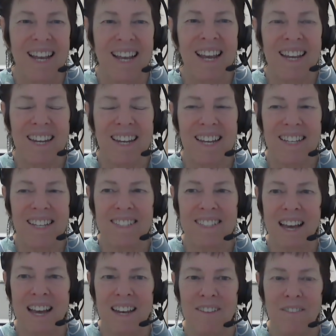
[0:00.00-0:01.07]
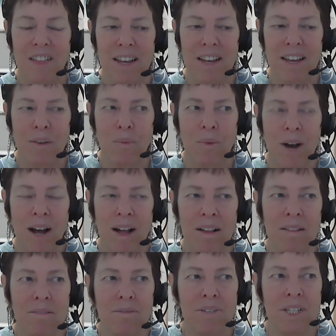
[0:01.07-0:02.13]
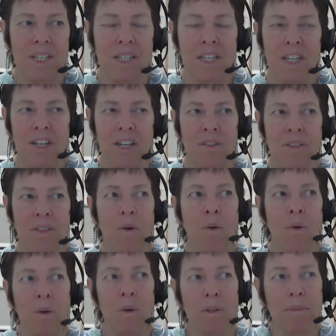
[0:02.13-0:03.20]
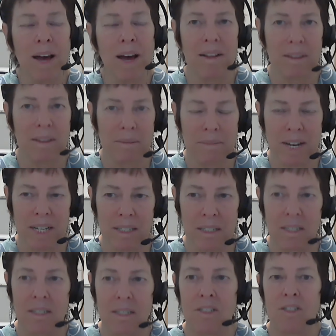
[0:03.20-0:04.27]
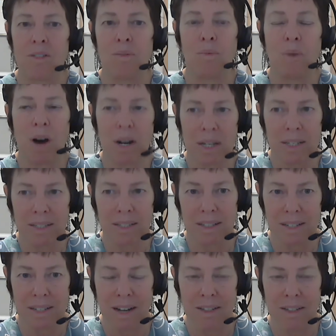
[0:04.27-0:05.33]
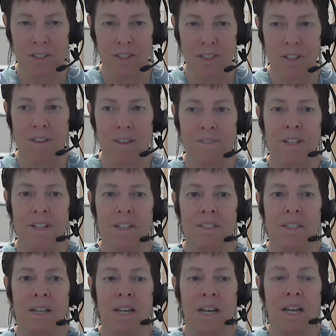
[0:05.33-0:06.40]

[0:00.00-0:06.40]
And it's kind of like, well, the old model of medicine is you walk into the doctor's office,